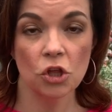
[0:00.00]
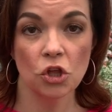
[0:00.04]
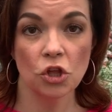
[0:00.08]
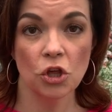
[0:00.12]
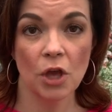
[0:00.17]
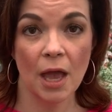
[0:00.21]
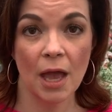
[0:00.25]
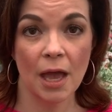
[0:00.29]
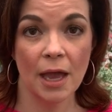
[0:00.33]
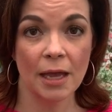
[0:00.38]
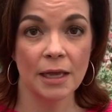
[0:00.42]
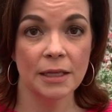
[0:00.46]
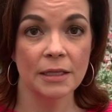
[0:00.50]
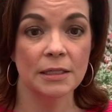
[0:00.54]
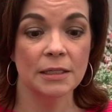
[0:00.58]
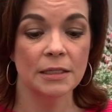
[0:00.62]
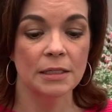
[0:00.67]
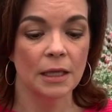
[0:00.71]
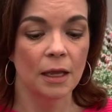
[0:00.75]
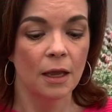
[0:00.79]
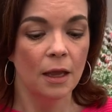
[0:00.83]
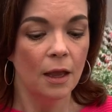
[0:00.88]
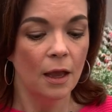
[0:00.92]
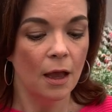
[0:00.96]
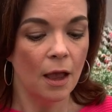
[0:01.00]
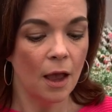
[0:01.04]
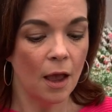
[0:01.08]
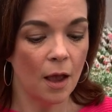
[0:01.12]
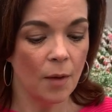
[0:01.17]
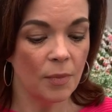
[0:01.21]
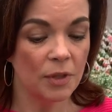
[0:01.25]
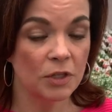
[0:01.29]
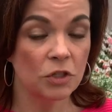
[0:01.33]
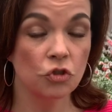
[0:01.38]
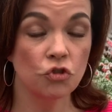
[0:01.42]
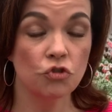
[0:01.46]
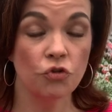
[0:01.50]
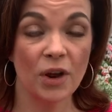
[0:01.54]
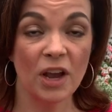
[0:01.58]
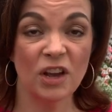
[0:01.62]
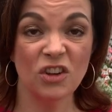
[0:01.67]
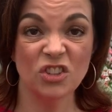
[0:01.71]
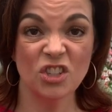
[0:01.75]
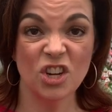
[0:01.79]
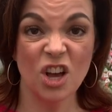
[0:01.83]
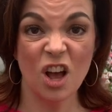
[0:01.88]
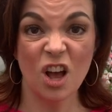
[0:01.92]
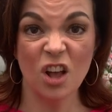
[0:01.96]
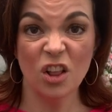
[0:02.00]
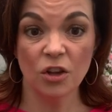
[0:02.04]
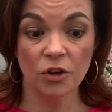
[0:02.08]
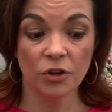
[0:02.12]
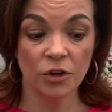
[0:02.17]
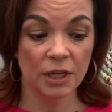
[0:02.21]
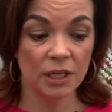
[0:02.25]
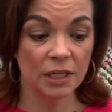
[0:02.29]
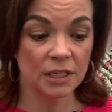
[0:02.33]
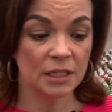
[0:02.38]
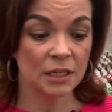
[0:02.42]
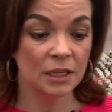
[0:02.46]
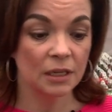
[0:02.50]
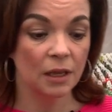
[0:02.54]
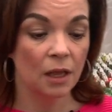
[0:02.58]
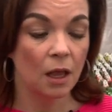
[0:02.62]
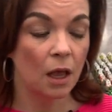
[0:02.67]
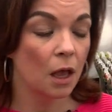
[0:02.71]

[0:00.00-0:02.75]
shines. Um, it's drought tolerant.